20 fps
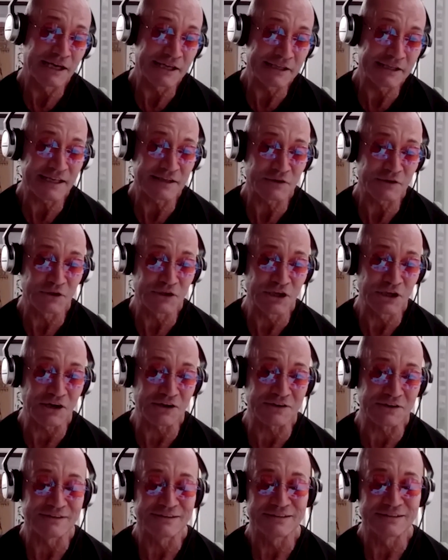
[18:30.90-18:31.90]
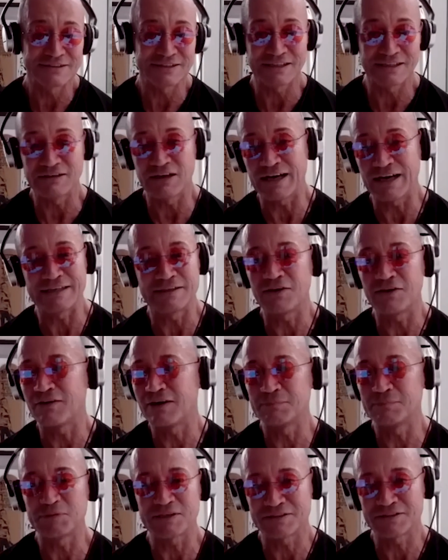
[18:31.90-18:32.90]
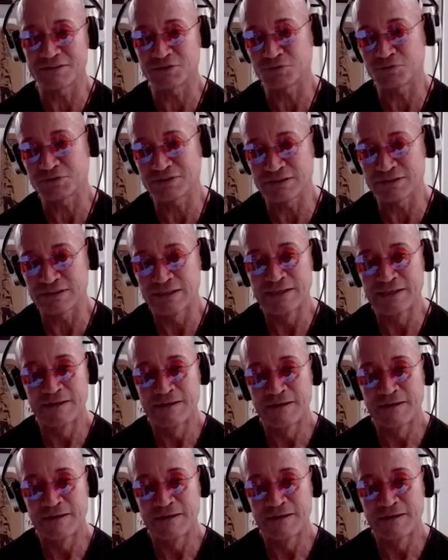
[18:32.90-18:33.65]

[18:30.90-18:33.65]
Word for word: And then the young saying, ah, no, I'm not interested.